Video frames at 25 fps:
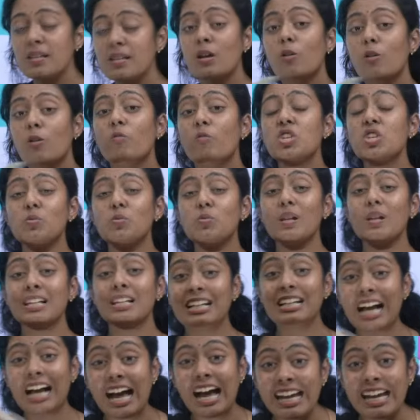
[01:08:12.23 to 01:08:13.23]
which will
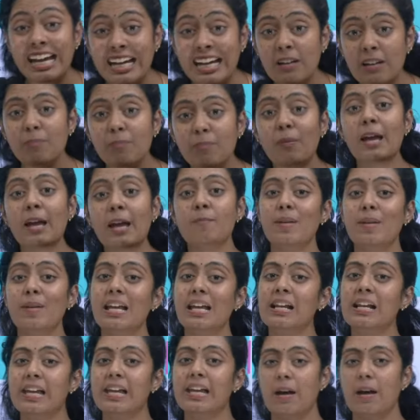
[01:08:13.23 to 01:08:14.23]
guide my male
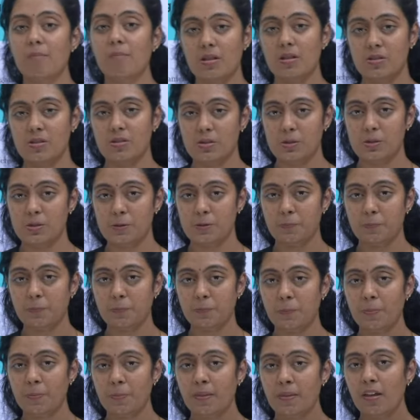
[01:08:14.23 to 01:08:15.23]
gametes.
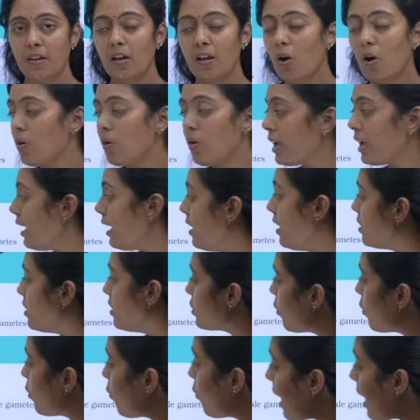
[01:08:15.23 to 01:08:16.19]
Okay, so one